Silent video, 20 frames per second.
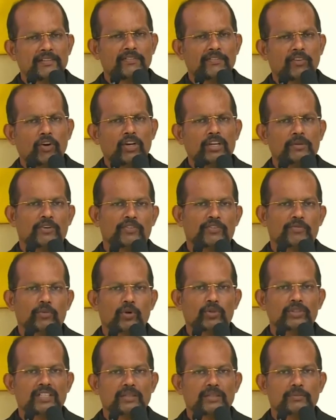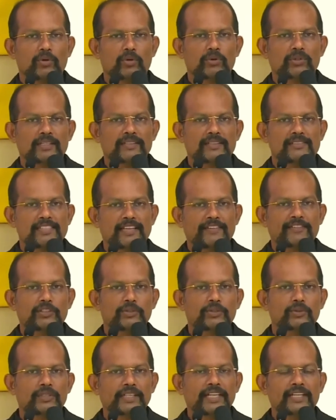volume of more than about 7
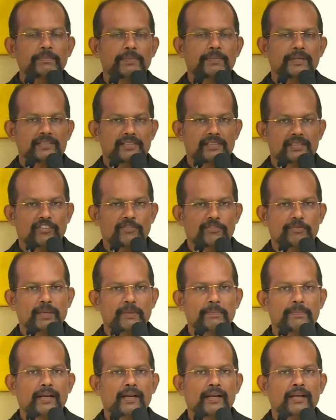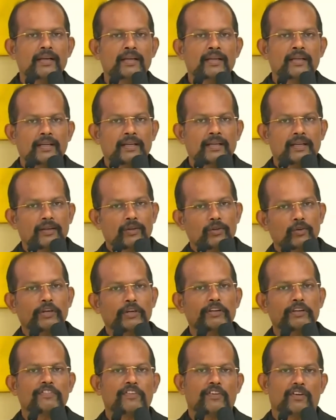to 10% of people
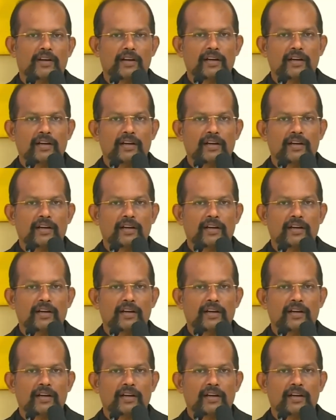going for